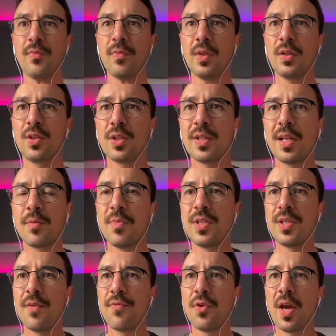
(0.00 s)
Just let me
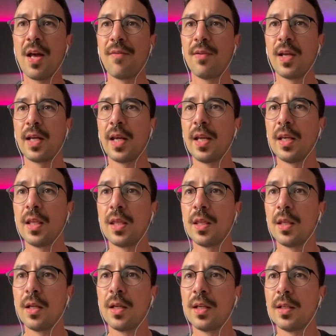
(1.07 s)
see if you have like any
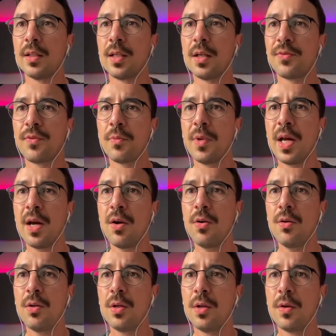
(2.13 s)
doubt from now.
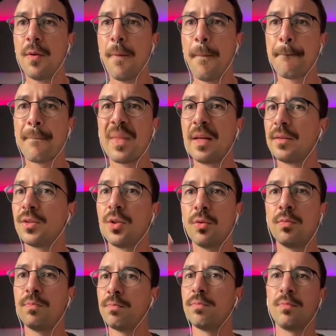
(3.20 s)

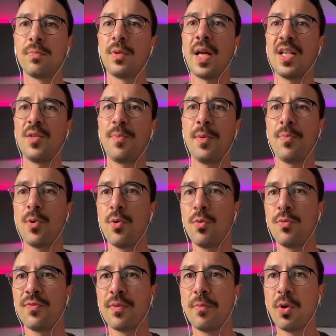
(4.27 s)
So nice people
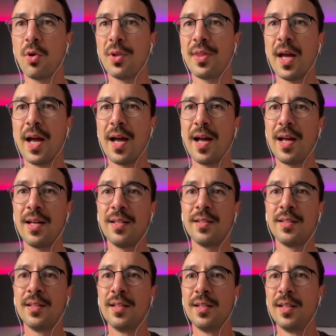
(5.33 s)
from Bogota.
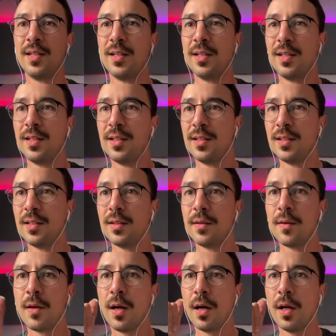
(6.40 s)

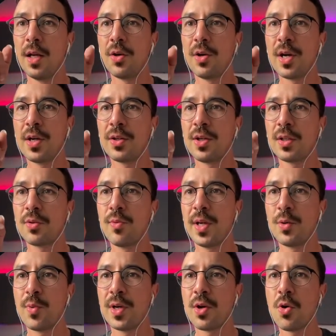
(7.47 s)
Leonardo not great
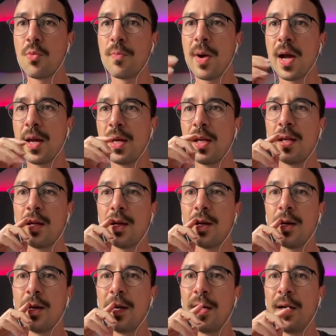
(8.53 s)
when combining
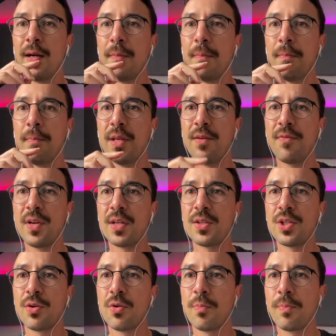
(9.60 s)
MIDI via
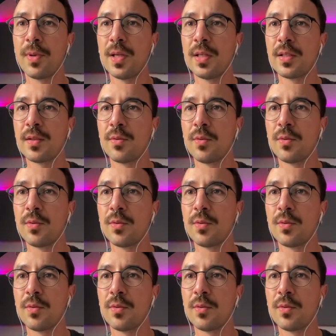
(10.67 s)
0 plus.